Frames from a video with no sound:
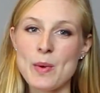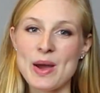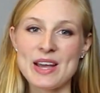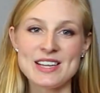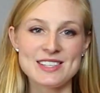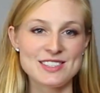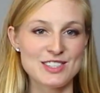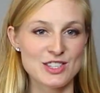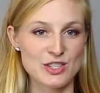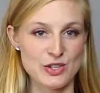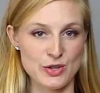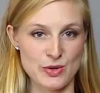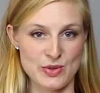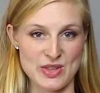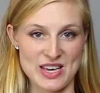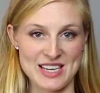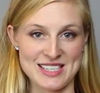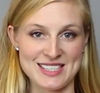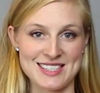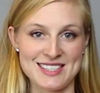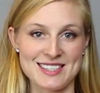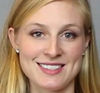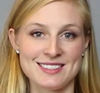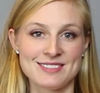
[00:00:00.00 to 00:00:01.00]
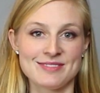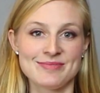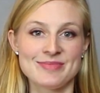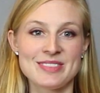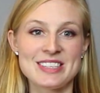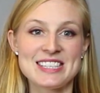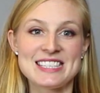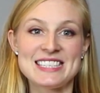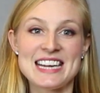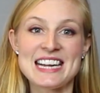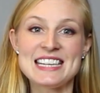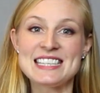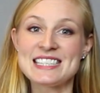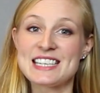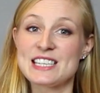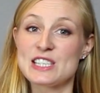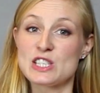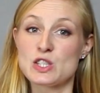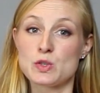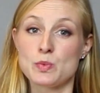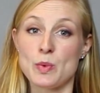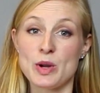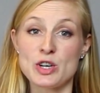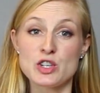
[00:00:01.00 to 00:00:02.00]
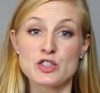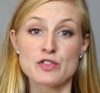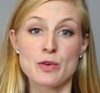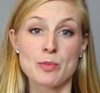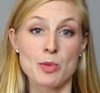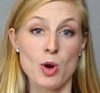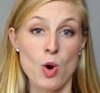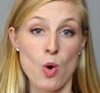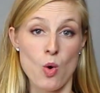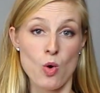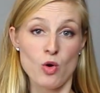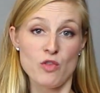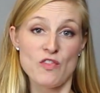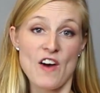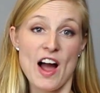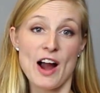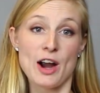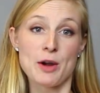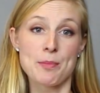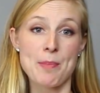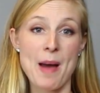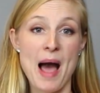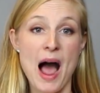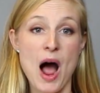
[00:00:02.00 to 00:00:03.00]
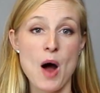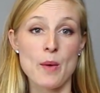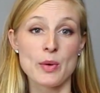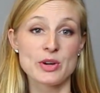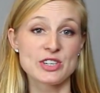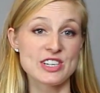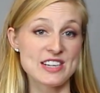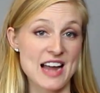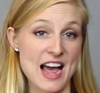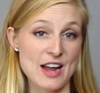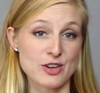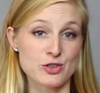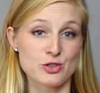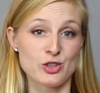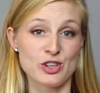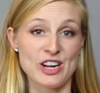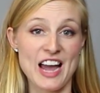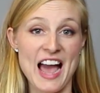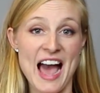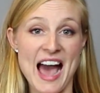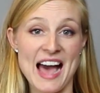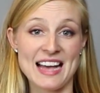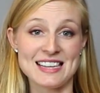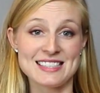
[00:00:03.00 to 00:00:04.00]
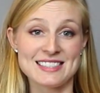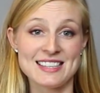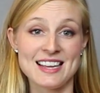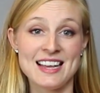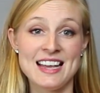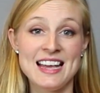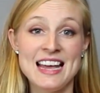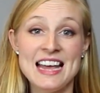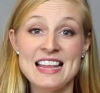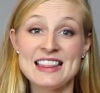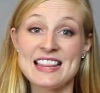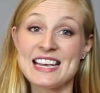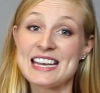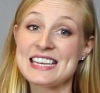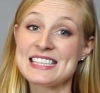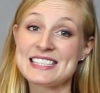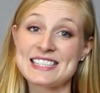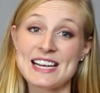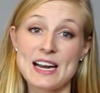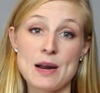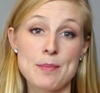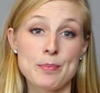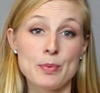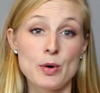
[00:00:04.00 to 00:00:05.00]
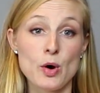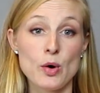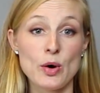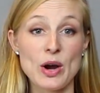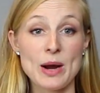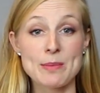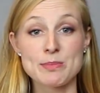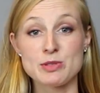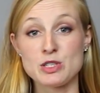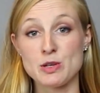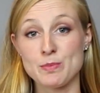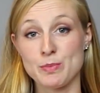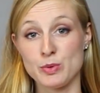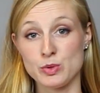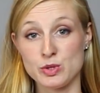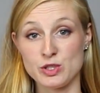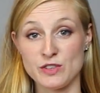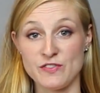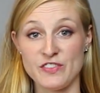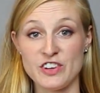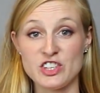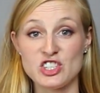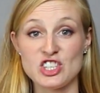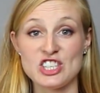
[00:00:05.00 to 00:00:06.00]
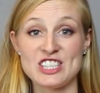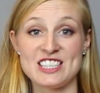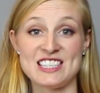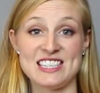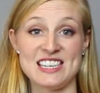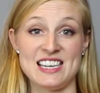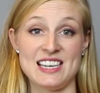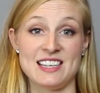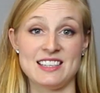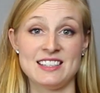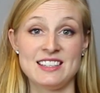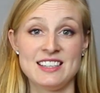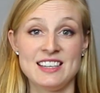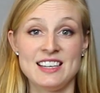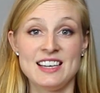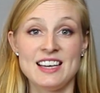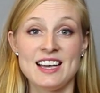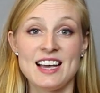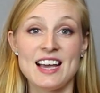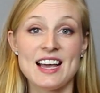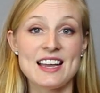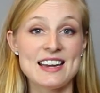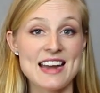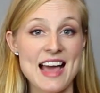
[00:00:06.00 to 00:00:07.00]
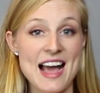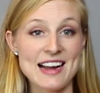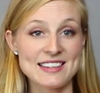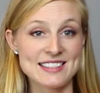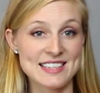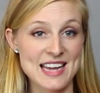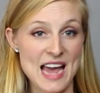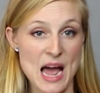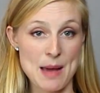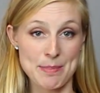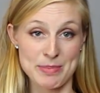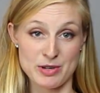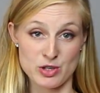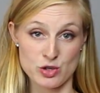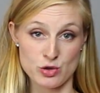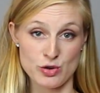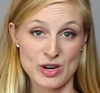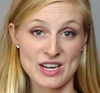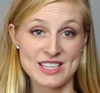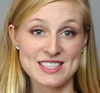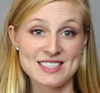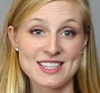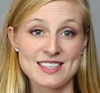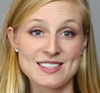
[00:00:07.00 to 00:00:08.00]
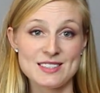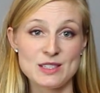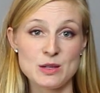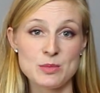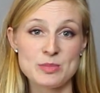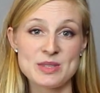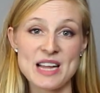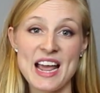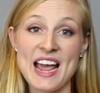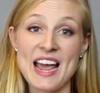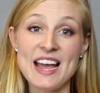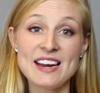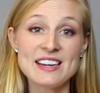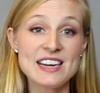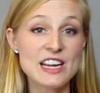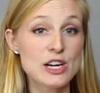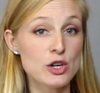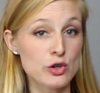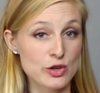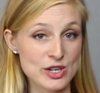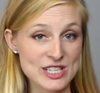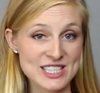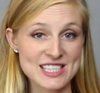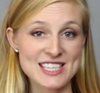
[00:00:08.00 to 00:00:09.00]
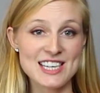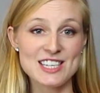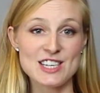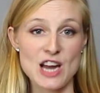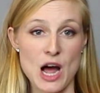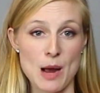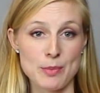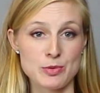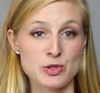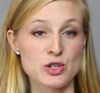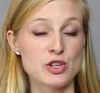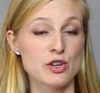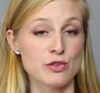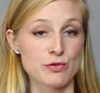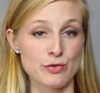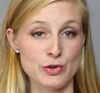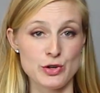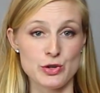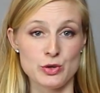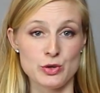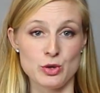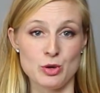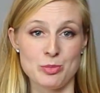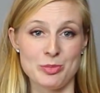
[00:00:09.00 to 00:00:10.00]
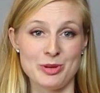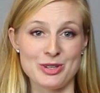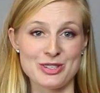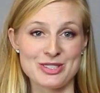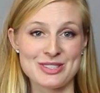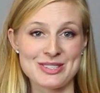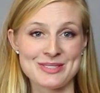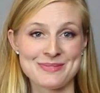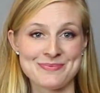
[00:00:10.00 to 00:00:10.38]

ways to do this. States can switch from coal-fired power to natural gas. They can set up programs to boost efficiency, enact cap-and-trade systems, and increase the adoption of renewables.